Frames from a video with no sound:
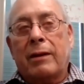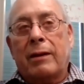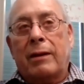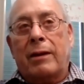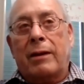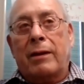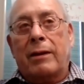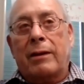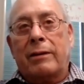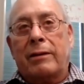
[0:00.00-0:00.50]

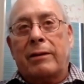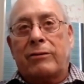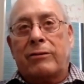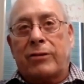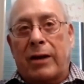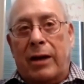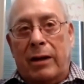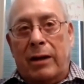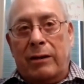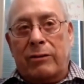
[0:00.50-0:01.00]
the
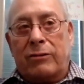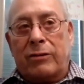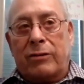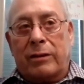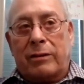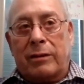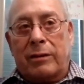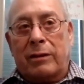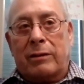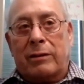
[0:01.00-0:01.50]
challenge, I
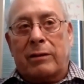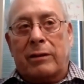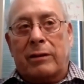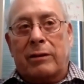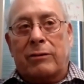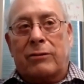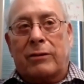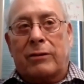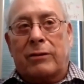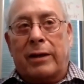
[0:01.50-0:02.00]
think,
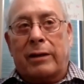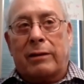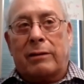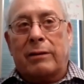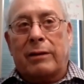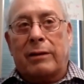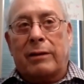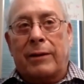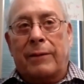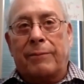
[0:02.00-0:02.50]
is that
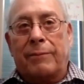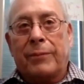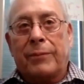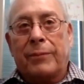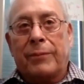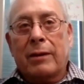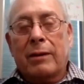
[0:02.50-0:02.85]
the